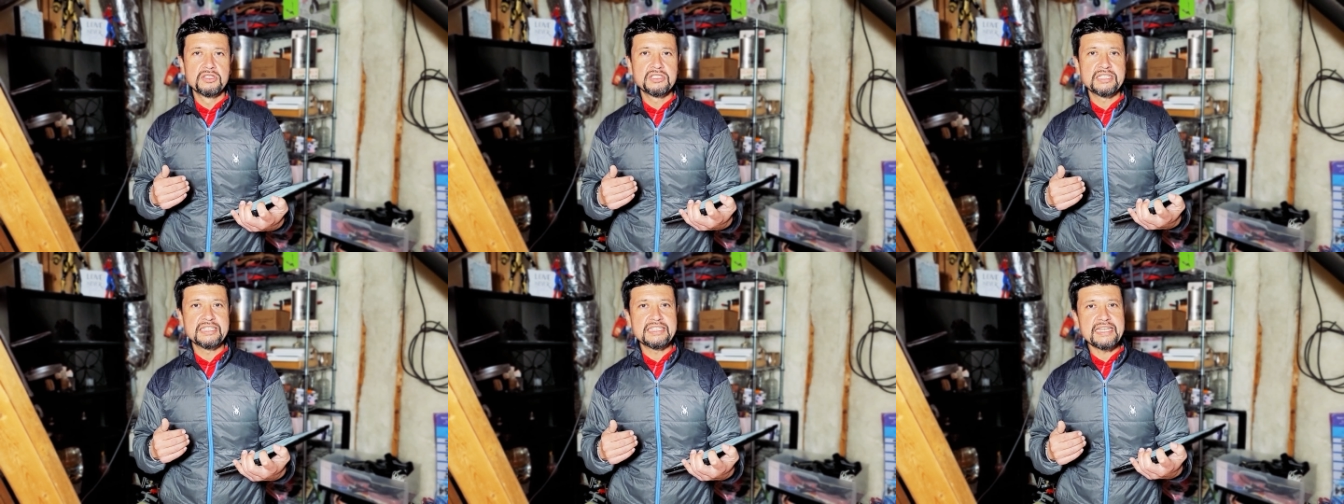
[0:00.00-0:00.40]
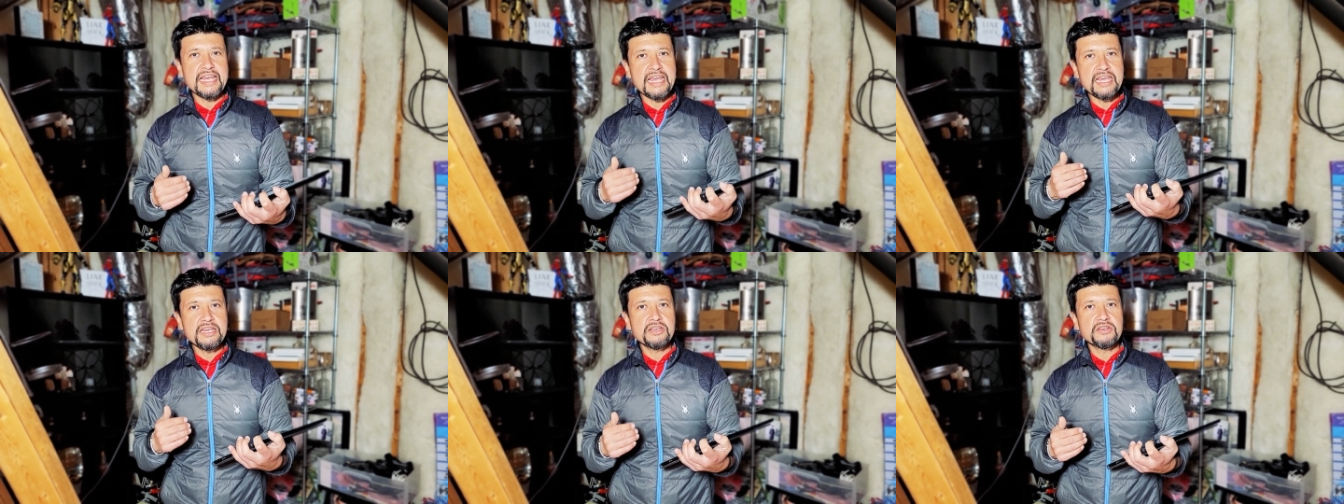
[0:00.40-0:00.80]
to
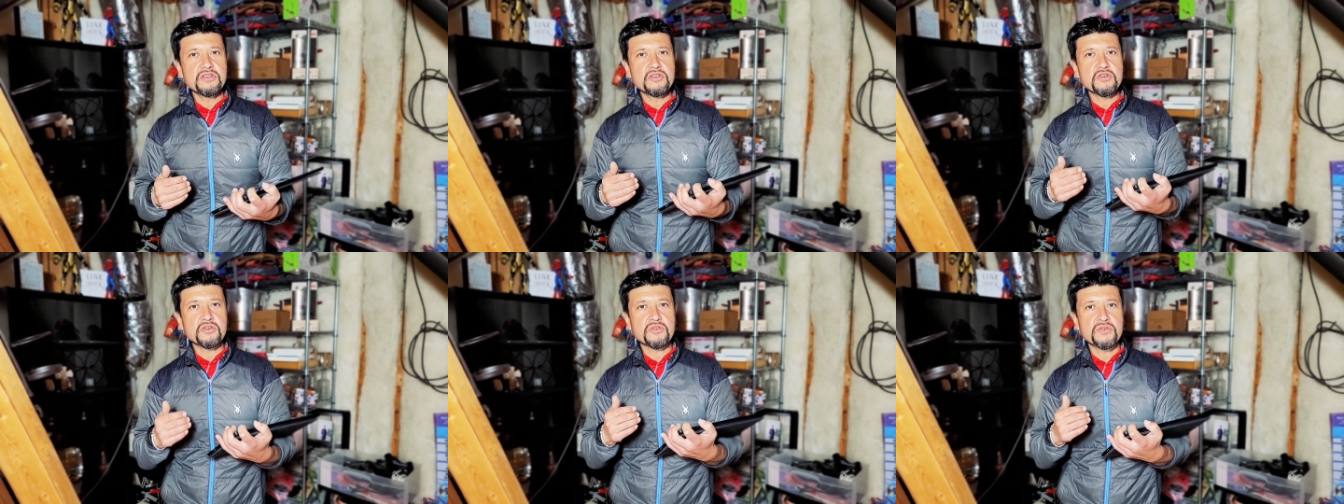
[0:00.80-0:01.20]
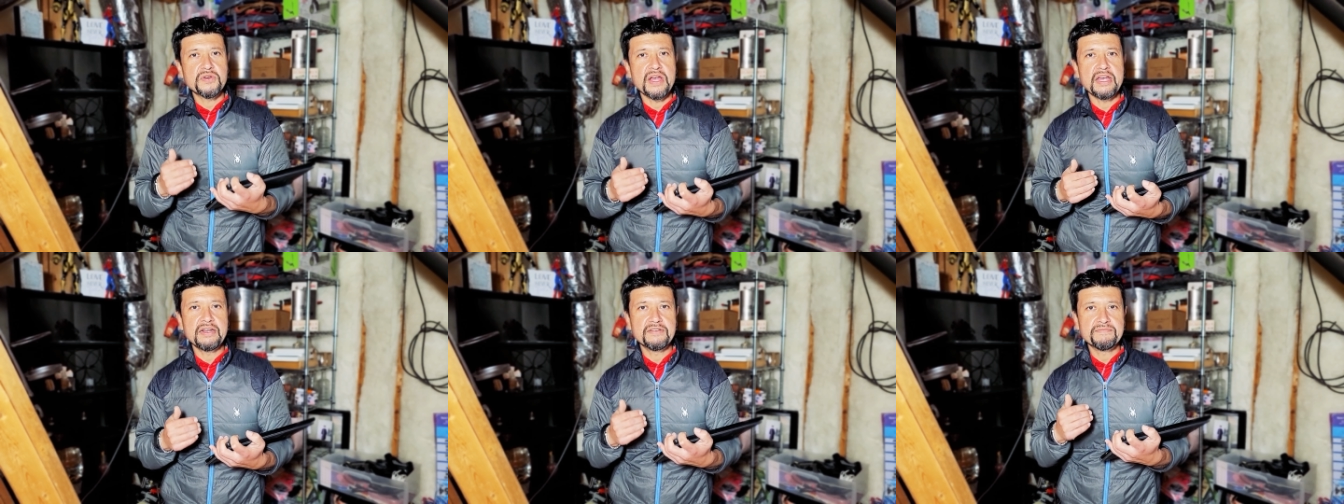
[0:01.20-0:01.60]
take your
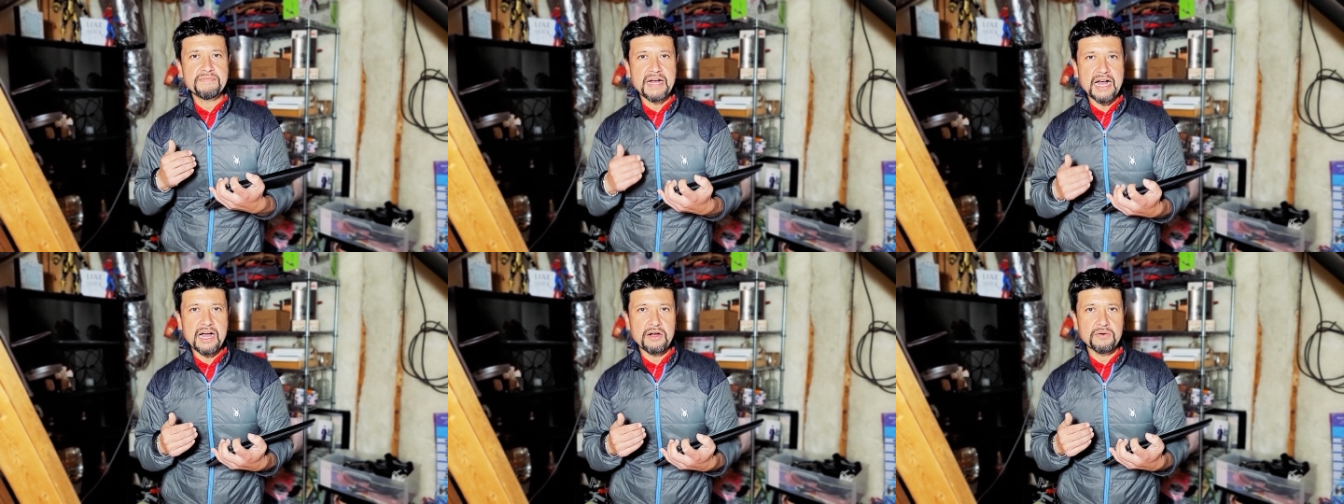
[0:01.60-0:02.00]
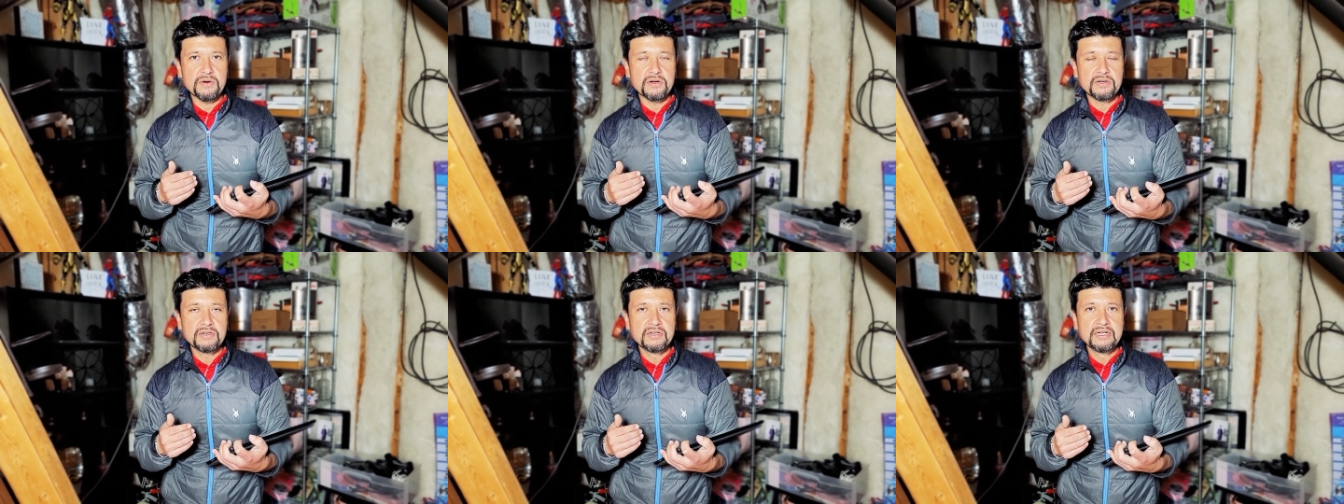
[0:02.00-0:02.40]
creative
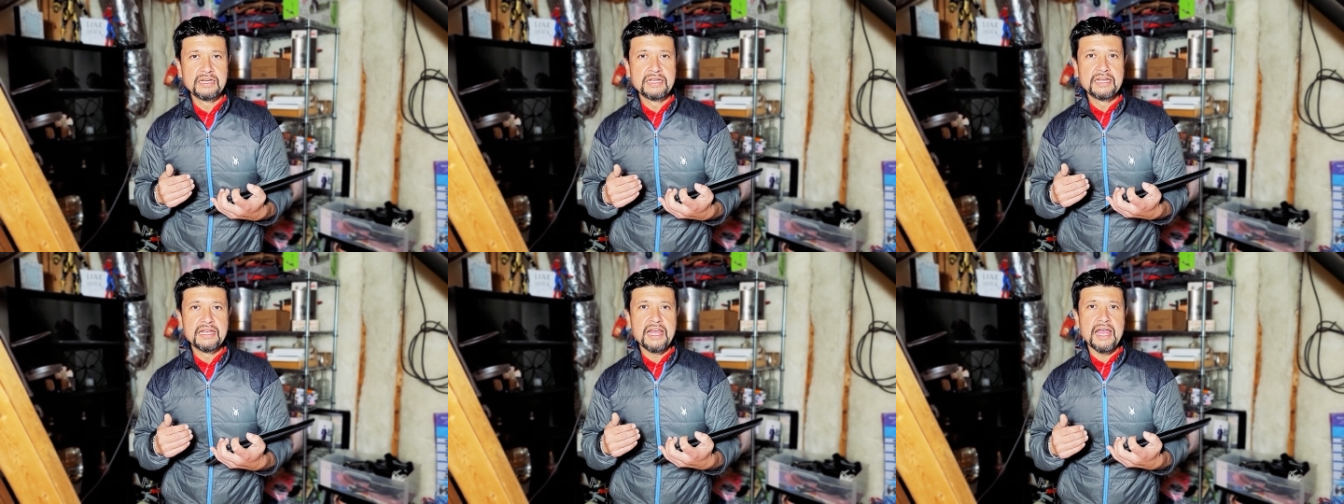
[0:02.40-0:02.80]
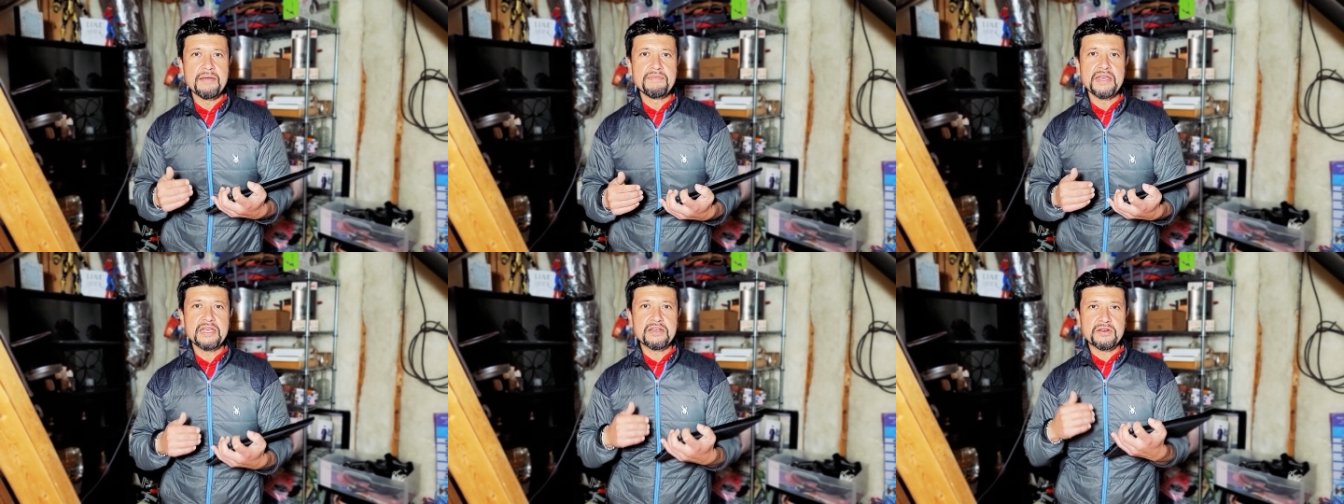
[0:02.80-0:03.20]
power and
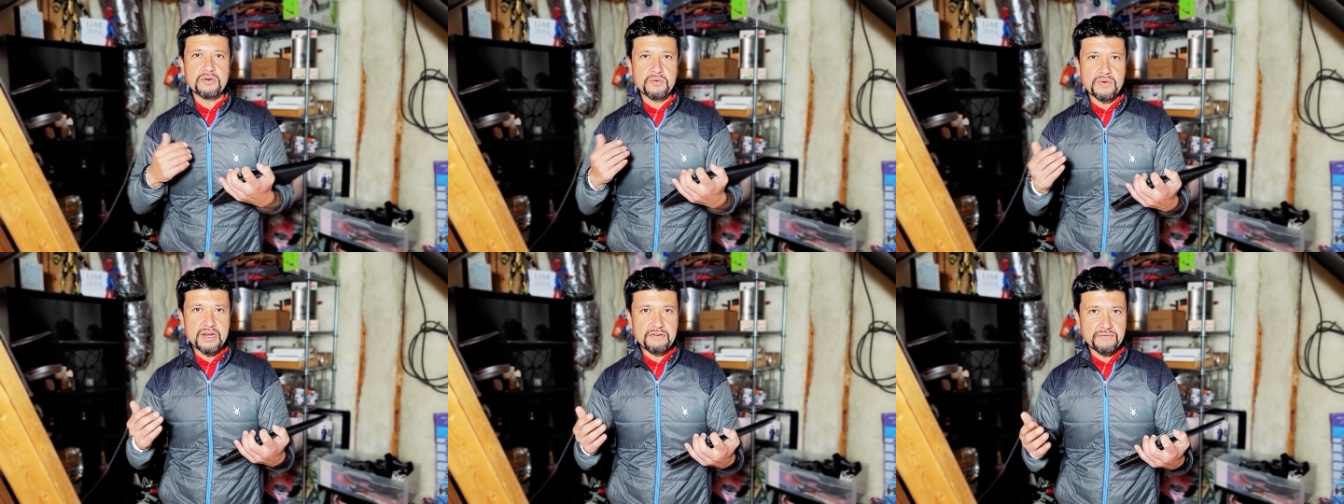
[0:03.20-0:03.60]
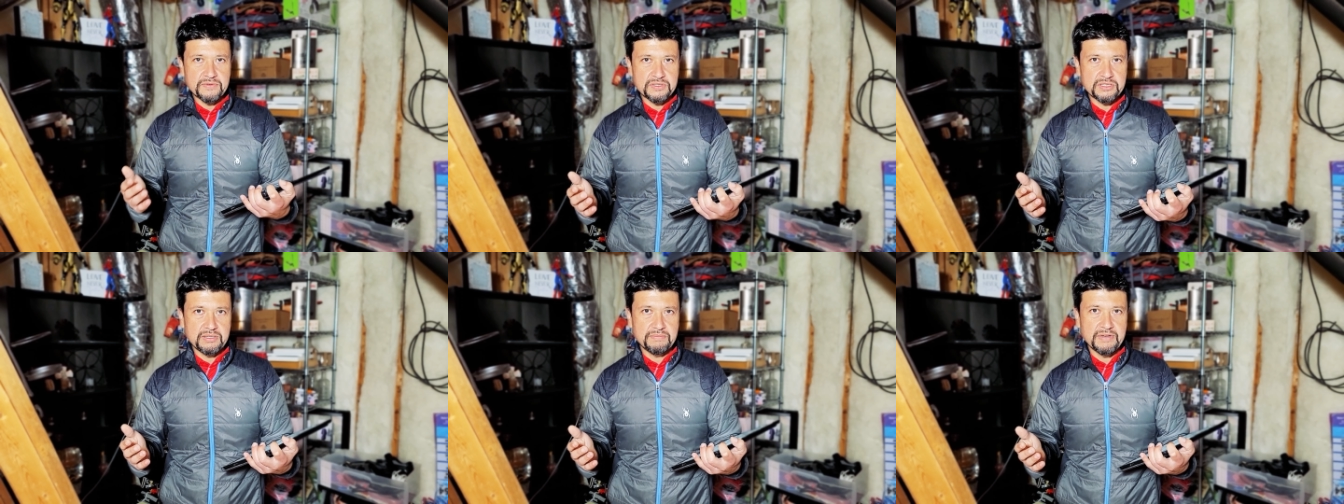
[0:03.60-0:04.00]
make it great for
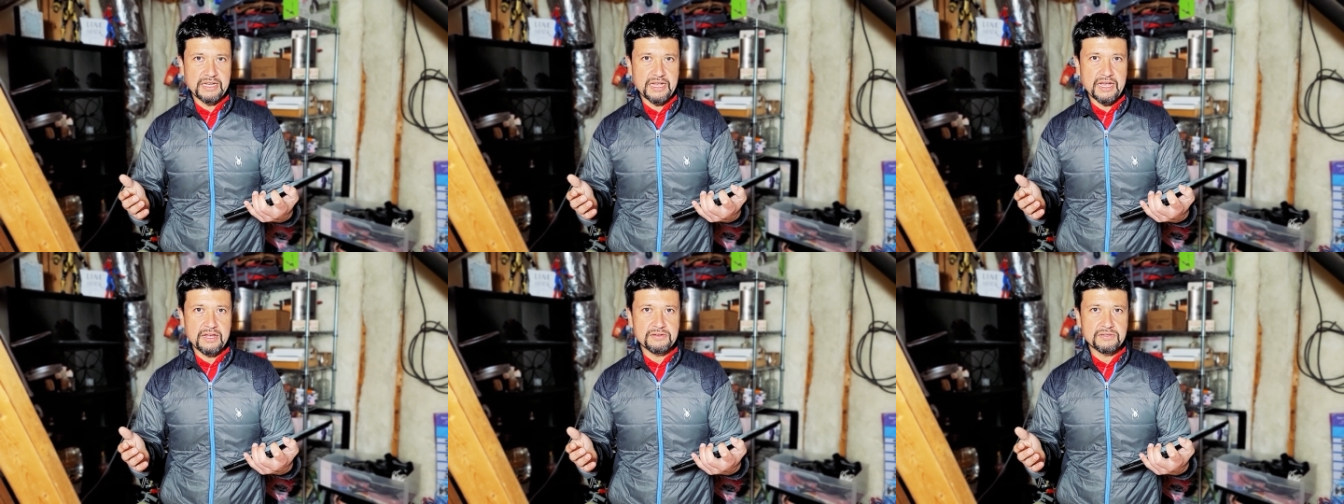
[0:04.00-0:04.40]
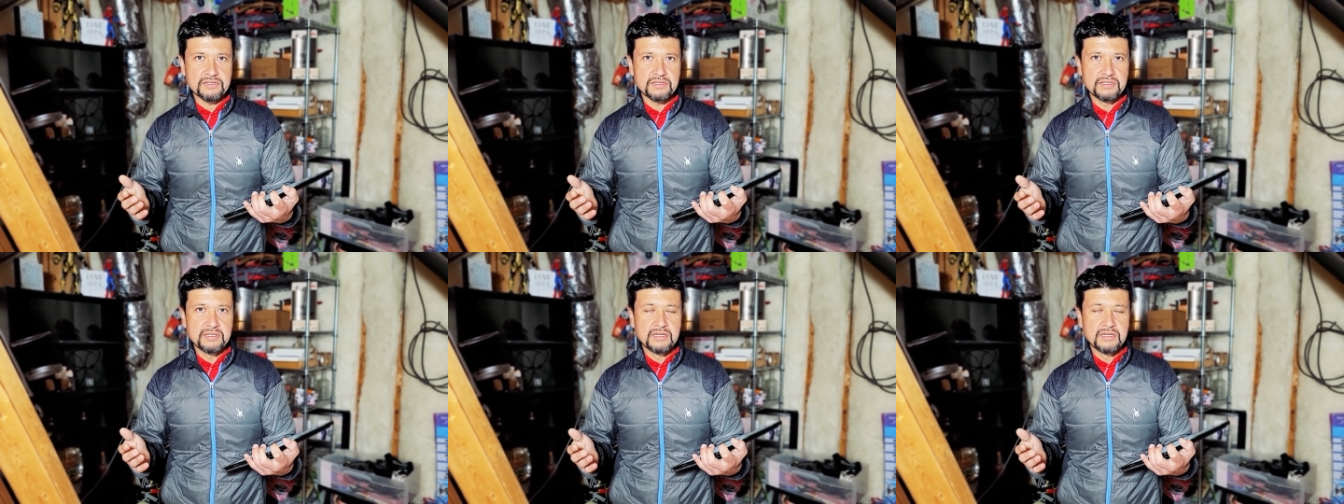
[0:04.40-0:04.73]
somebody else.